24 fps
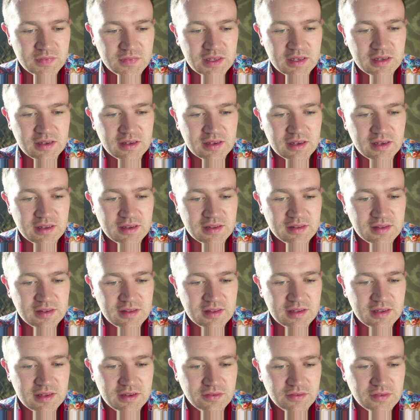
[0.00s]
You can kind of see
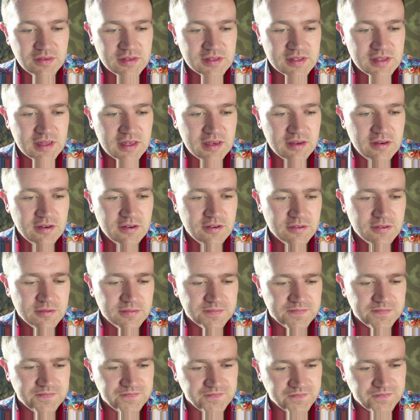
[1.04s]
the difference there.
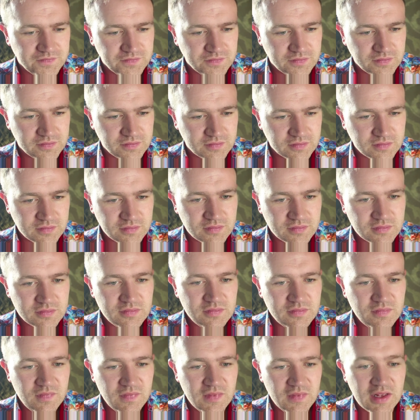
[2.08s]

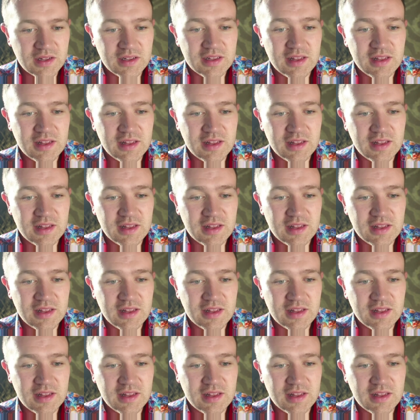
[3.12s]
I